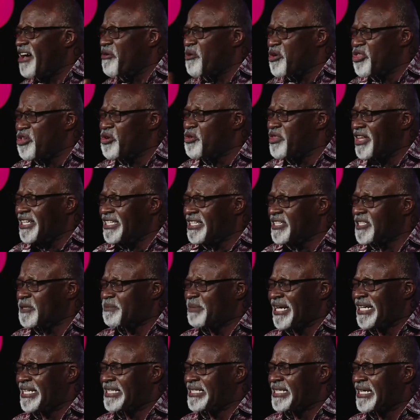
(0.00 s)
with you the
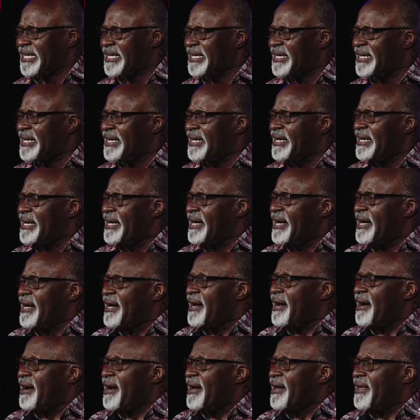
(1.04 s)
disparity,
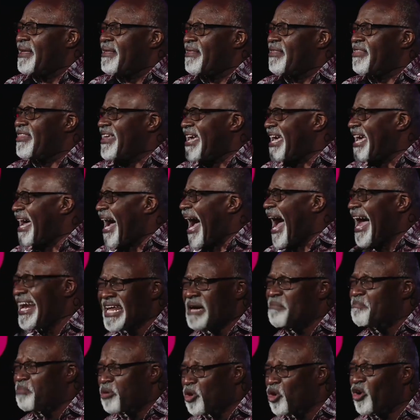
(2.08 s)
the
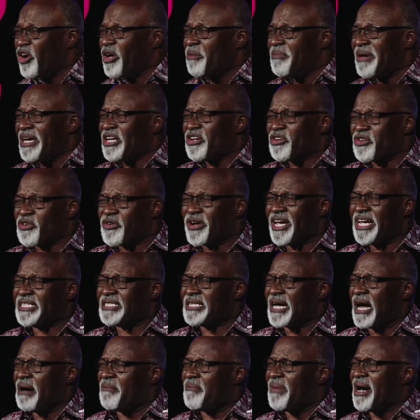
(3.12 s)
unemployment rate
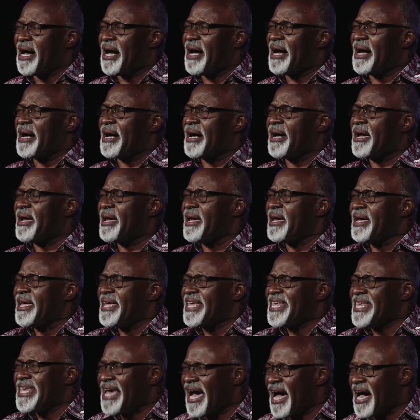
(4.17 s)
among
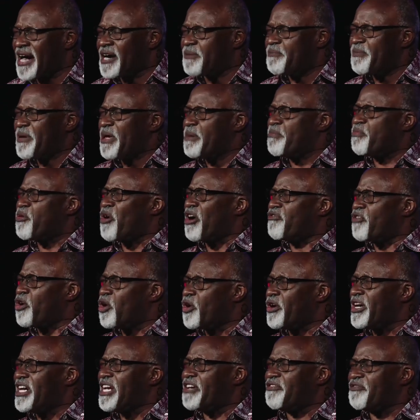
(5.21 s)
young people who have
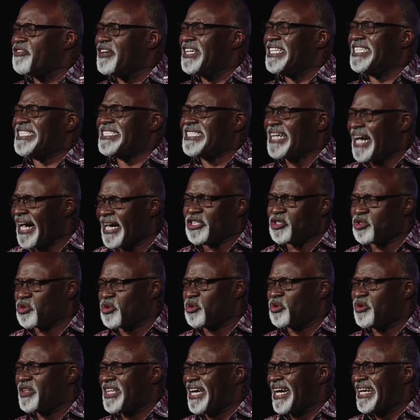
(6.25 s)
only finished high school,
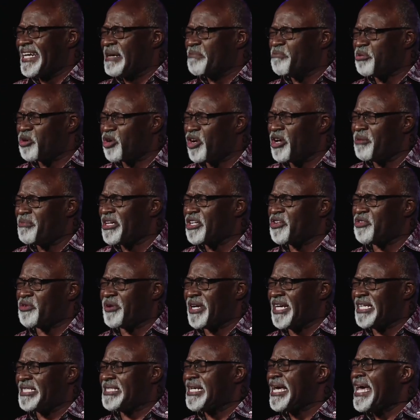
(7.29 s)
the unemployment
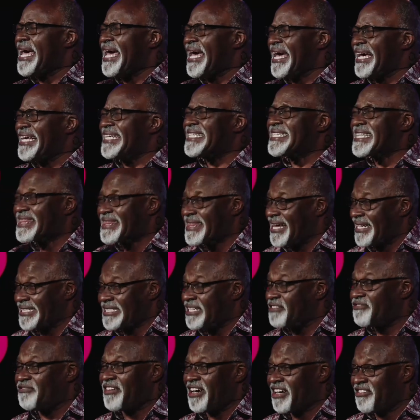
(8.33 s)
rate is
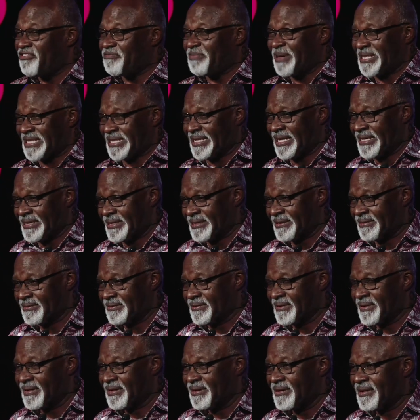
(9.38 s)
35%.
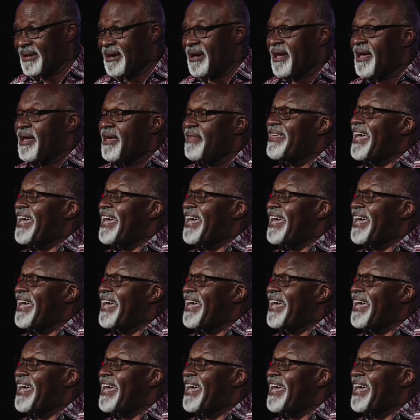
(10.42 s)
The